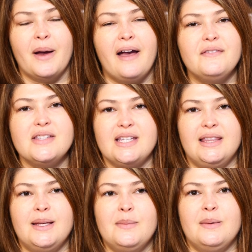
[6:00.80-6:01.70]
I've
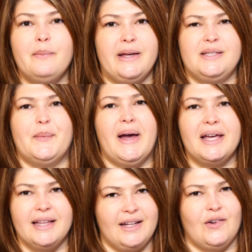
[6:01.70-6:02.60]
seen them in Best
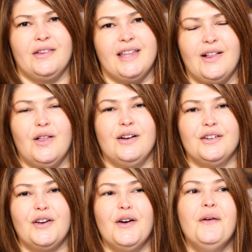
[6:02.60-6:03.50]
Buy like not that long
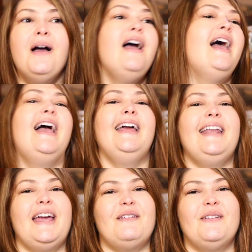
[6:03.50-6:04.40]
ago,
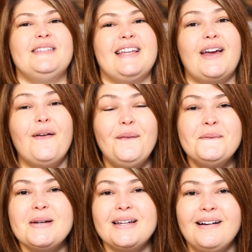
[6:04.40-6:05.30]
and I was like, oh
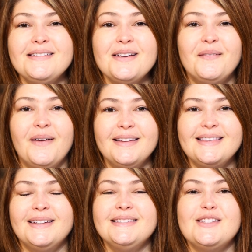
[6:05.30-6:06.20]
my gosh, I
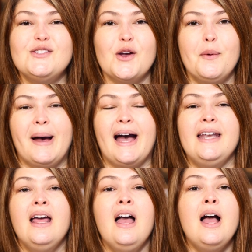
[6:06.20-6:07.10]
want them so
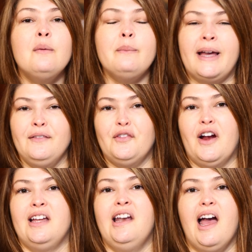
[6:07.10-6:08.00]
bad. My
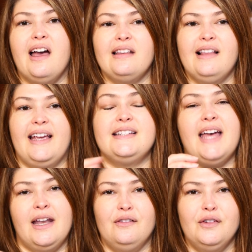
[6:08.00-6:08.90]
friend had like
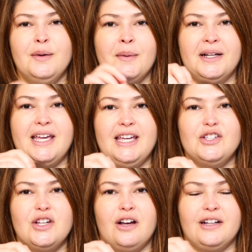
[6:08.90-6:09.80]
10 of them on a
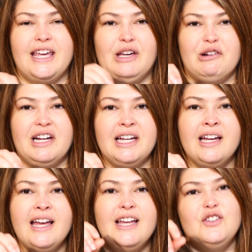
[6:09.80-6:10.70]
key
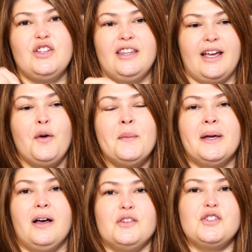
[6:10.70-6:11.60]
ring. She was like, oh
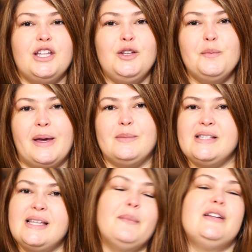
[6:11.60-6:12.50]
my gosh, can you
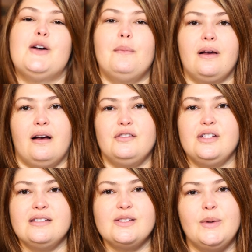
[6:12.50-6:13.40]
babysit my
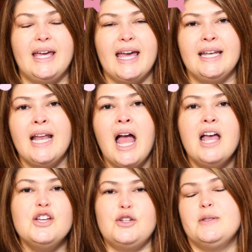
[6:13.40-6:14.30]
Tamagotchis this weekend?
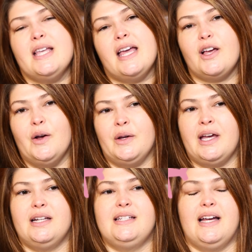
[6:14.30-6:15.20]
She was like going
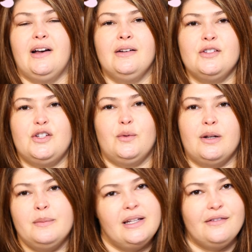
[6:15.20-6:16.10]
out of town and she
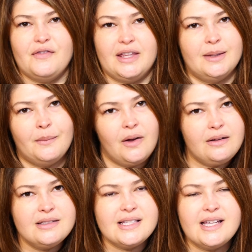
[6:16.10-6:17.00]
wanted me to feed them
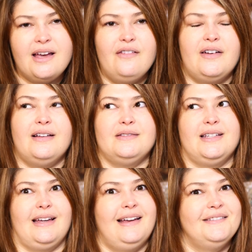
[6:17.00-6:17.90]
all and stuff, and I was
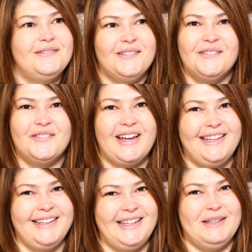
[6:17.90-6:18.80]
like, I don't know if I
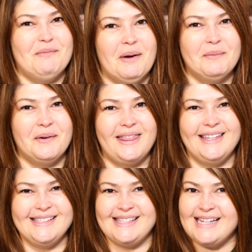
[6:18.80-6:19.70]
can keep up with
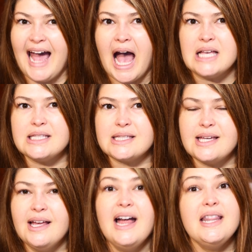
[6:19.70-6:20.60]
this task.
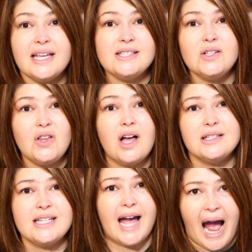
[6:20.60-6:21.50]
That's a
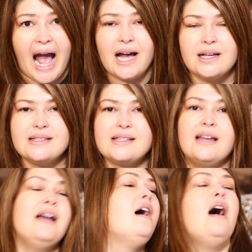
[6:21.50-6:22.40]
lot to ask.
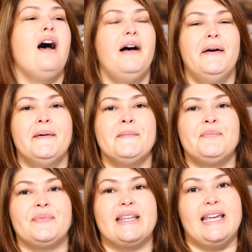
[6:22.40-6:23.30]

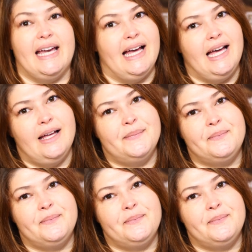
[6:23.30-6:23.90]
Yeah.